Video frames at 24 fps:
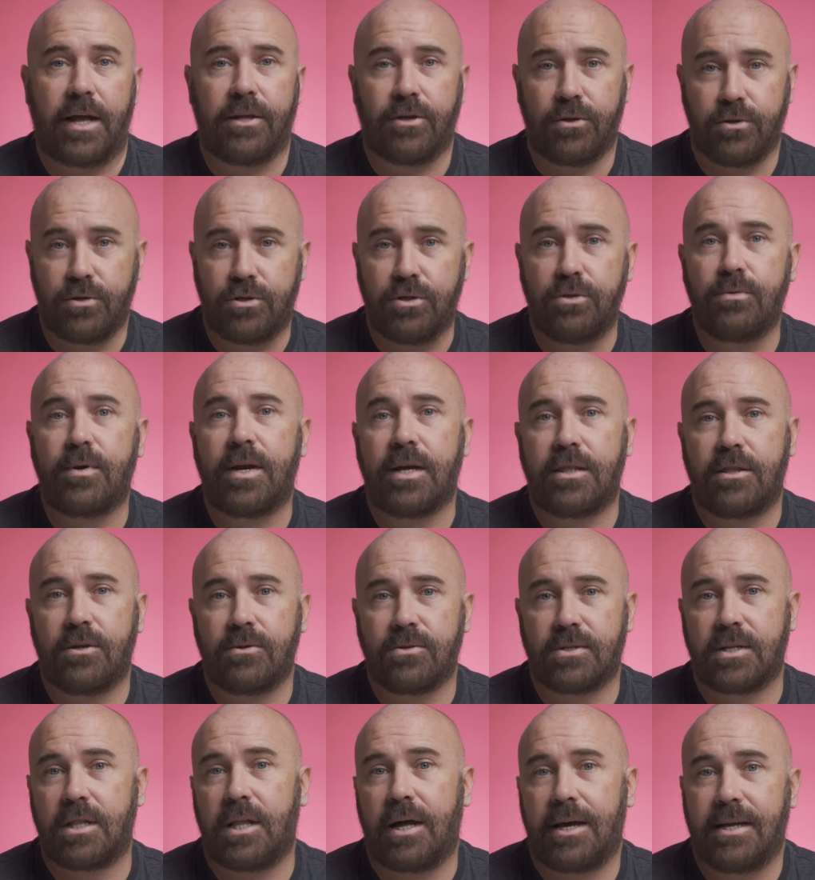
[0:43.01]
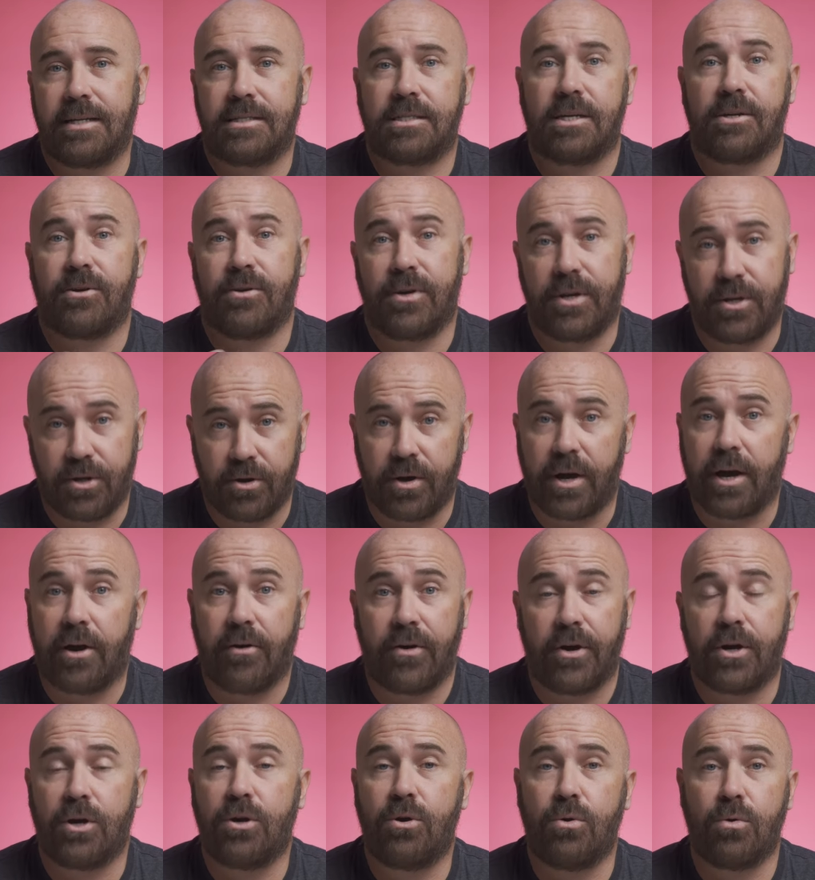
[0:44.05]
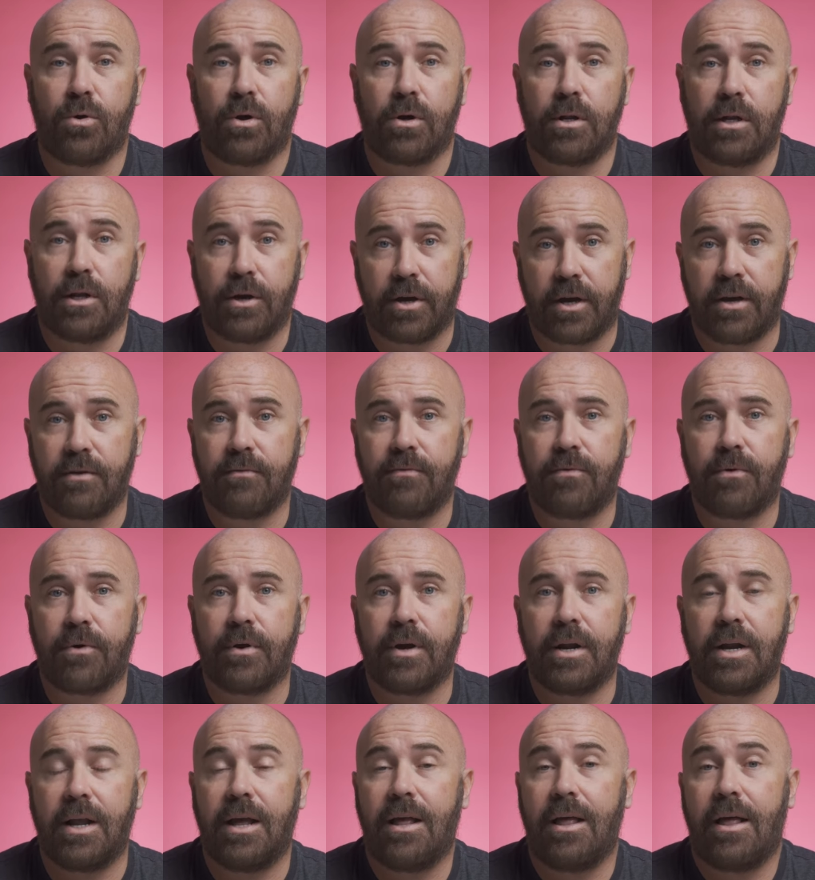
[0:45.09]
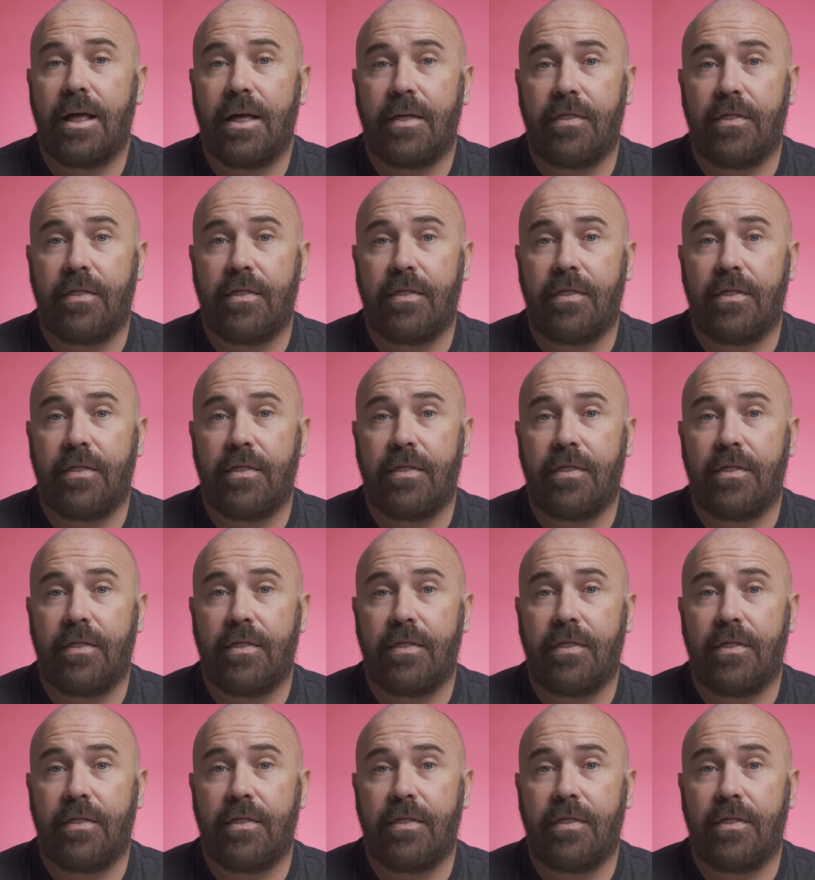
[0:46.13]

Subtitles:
and you do get those clients that are in your area who are looking for it,